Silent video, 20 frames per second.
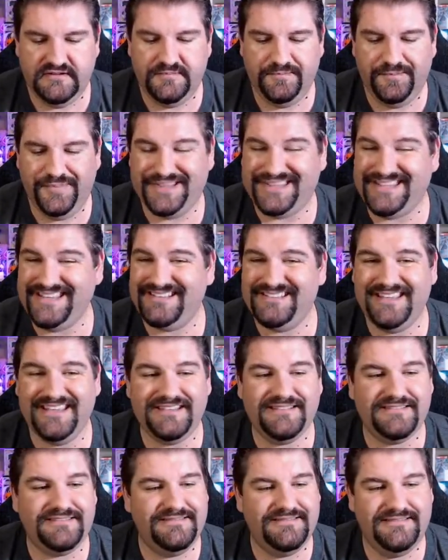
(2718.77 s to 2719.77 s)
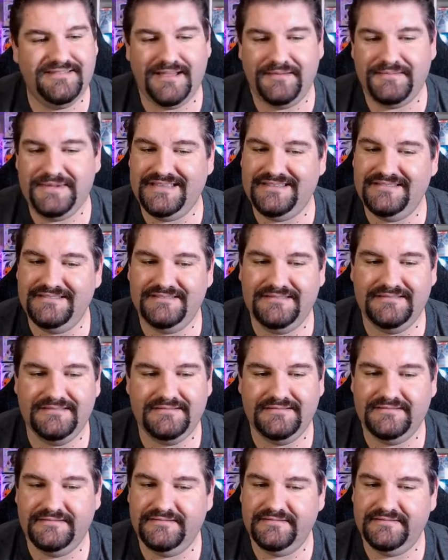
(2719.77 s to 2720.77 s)
But they, they, I mean,
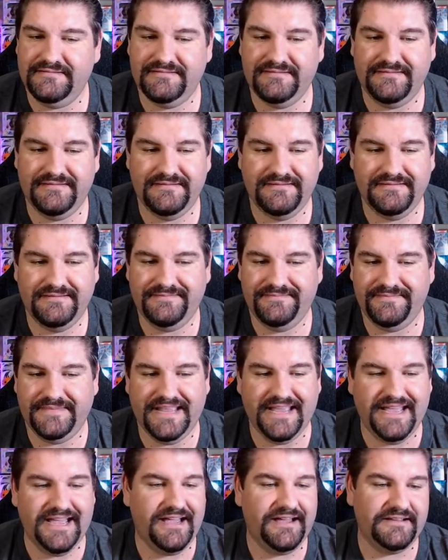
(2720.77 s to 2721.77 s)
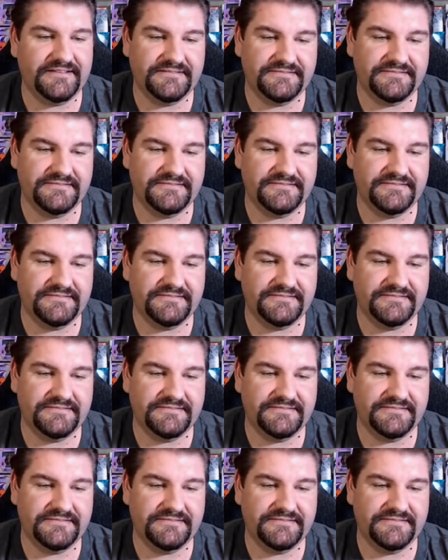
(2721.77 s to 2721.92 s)
yeah.